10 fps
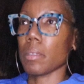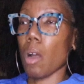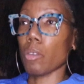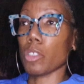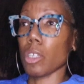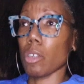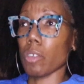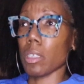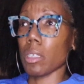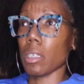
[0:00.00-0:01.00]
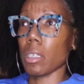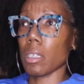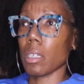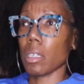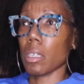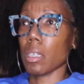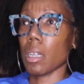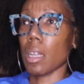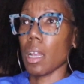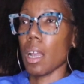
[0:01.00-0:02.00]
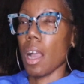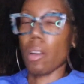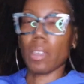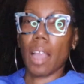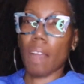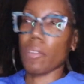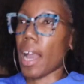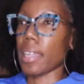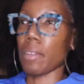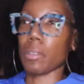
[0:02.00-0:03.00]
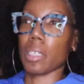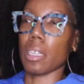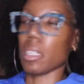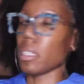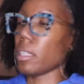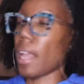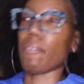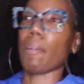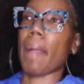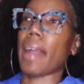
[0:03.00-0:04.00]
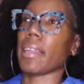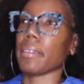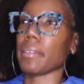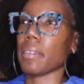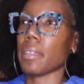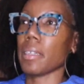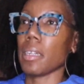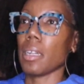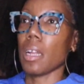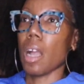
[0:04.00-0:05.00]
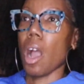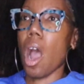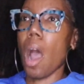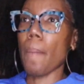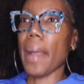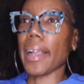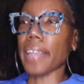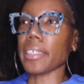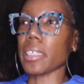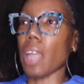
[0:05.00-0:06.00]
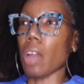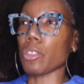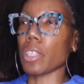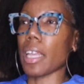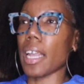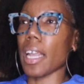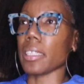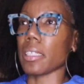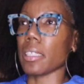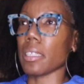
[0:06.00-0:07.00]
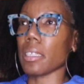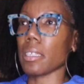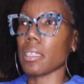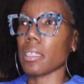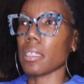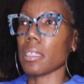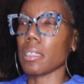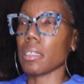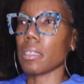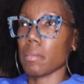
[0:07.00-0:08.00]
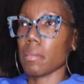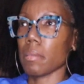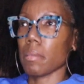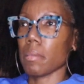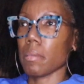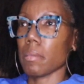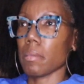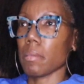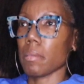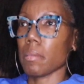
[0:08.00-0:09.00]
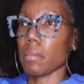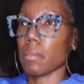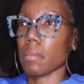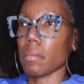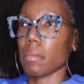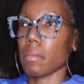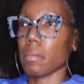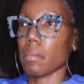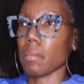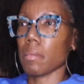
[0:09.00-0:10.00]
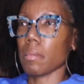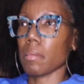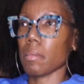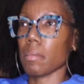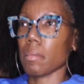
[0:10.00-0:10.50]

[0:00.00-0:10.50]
Oh, children. Oh yeah, I forgot they was killing everybody. Oh my gosh, look at all those kids. When did children become the cost of war?